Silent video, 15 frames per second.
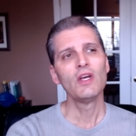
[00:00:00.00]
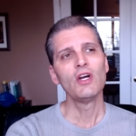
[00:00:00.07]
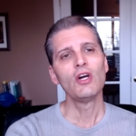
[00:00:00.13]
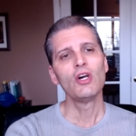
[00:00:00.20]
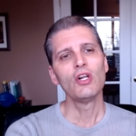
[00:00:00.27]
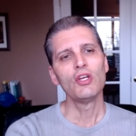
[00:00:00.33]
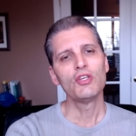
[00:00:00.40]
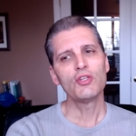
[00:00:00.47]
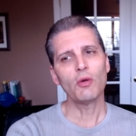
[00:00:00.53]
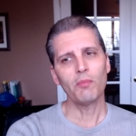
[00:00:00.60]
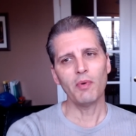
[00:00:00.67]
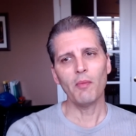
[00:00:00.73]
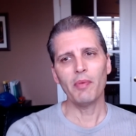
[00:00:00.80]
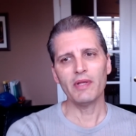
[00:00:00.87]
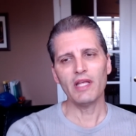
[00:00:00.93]
So, but,
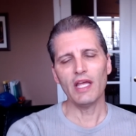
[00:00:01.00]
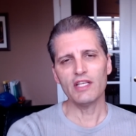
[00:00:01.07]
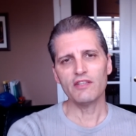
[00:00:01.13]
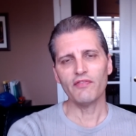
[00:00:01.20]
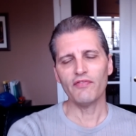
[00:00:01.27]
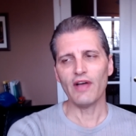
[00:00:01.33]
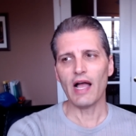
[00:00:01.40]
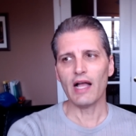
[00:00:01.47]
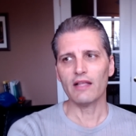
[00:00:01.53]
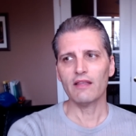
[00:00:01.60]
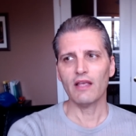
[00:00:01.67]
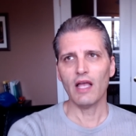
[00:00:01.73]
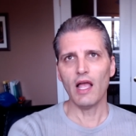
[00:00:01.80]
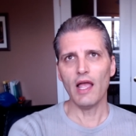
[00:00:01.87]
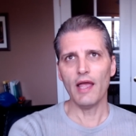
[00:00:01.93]
but it's a fact.
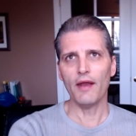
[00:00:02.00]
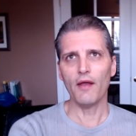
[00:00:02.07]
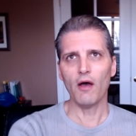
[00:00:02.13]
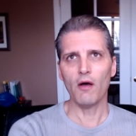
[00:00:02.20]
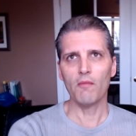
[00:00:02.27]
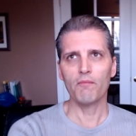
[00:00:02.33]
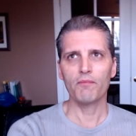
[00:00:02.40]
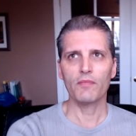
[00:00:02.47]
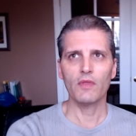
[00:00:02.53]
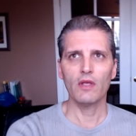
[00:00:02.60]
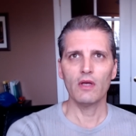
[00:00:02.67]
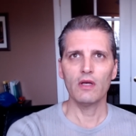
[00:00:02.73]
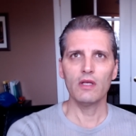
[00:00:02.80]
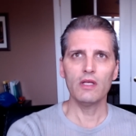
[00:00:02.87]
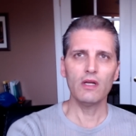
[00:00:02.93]
And, um,
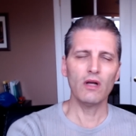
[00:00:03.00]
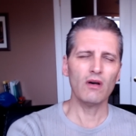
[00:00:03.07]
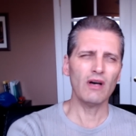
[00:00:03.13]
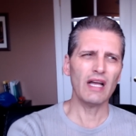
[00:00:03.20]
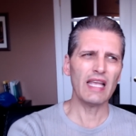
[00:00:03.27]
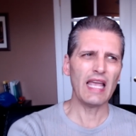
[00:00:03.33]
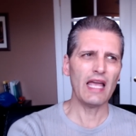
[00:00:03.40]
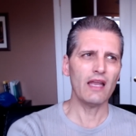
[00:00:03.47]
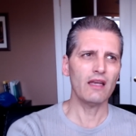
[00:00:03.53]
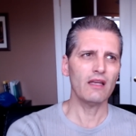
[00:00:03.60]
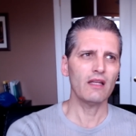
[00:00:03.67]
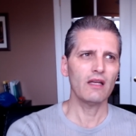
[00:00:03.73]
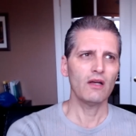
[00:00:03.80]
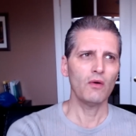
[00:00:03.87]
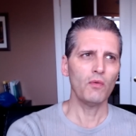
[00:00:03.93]
you know, again,
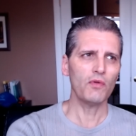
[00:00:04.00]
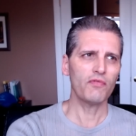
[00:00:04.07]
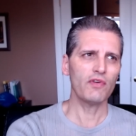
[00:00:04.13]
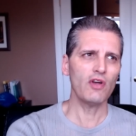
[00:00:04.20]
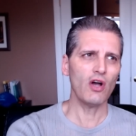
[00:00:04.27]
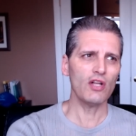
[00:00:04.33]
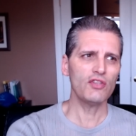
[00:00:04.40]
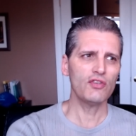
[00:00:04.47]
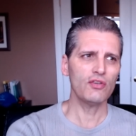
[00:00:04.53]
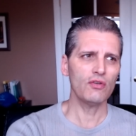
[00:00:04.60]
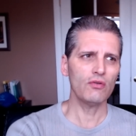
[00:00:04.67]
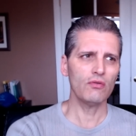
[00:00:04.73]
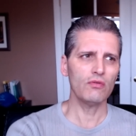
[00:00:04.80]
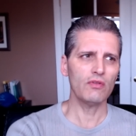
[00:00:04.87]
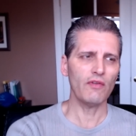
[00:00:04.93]
with regard
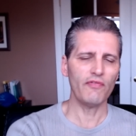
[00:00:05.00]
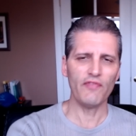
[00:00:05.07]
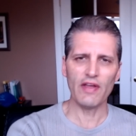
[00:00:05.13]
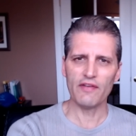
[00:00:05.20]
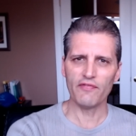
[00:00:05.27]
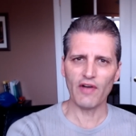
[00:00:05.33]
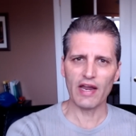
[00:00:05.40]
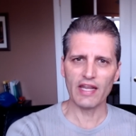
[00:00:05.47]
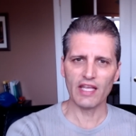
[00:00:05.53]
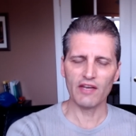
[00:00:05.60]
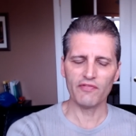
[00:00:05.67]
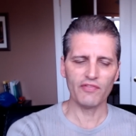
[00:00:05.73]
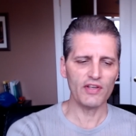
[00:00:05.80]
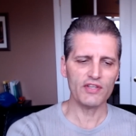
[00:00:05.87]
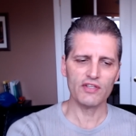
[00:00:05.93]
to the Fed fighting
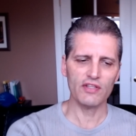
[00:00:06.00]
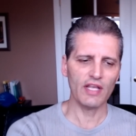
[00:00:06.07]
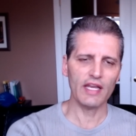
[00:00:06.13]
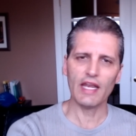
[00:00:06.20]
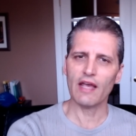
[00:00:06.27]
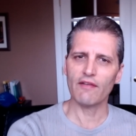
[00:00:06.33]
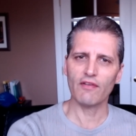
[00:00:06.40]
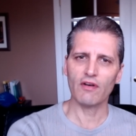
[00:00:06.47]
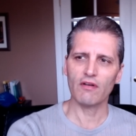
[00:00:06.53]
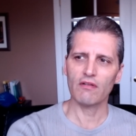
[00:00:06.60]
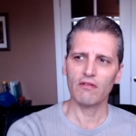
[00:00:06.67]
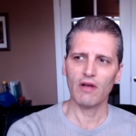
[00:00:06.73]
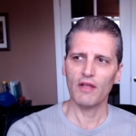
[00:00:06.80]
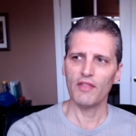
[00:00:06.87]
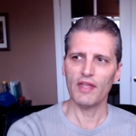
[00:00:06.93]
inflation, they never,
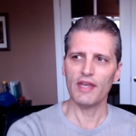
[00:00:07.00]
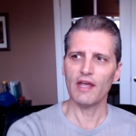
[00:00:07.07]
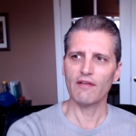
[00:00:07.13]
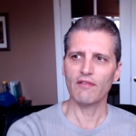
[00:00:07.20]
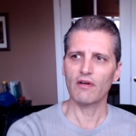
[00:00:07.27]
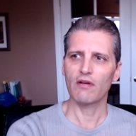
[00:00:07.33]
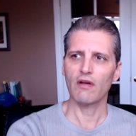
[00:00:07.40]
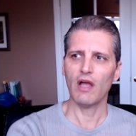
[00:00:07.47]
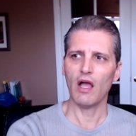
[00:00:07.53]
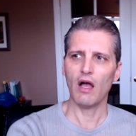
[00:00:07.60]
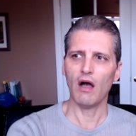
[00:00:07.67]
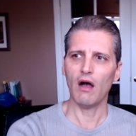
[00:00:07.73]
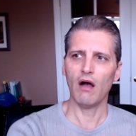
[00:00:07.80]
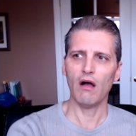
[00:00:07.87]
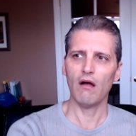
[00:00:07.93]
they never,
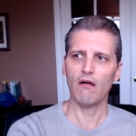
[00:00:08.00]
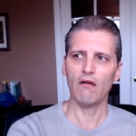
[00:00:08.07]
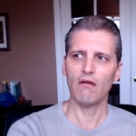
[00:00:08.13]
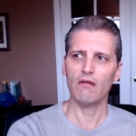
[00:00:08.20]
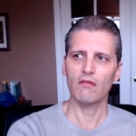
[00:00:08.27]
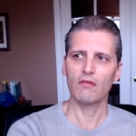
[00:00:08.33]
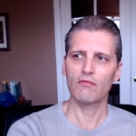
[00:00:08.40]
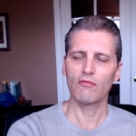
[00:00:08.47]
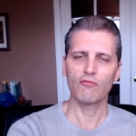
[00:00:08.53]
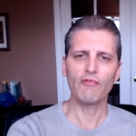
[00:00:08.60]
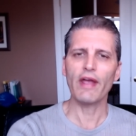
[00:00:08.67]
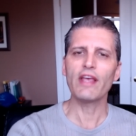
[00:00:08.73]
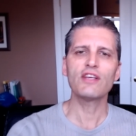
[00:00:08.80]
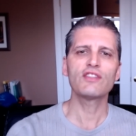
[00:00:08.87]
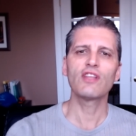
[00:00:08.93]
uh,
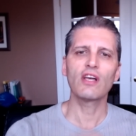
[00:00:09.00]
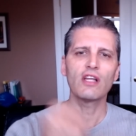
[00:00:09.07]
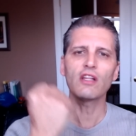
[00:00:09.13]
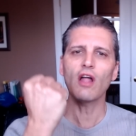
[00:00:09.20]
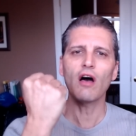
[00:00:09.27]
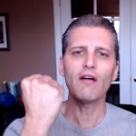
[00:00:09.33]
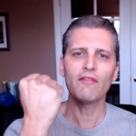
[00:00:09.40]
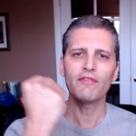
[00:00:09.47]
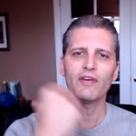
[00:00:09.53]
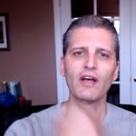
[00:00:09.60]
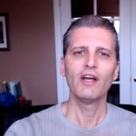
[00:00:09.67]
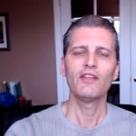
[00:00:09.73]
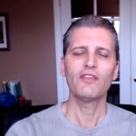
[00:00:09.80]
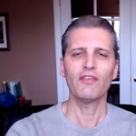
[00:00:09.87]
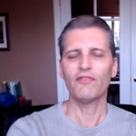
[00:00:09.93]
raised the glove
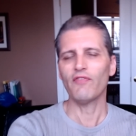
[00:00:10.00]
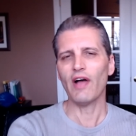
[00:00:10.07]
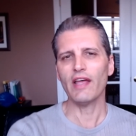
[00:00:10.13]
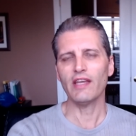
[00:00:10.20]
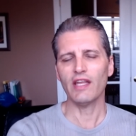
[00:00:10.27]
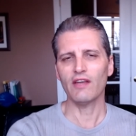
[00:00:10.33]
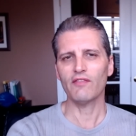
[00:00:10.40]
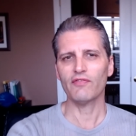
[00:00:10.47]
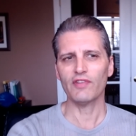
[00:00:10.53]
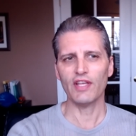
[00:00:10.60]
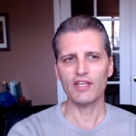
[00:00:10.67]
to fight inflation,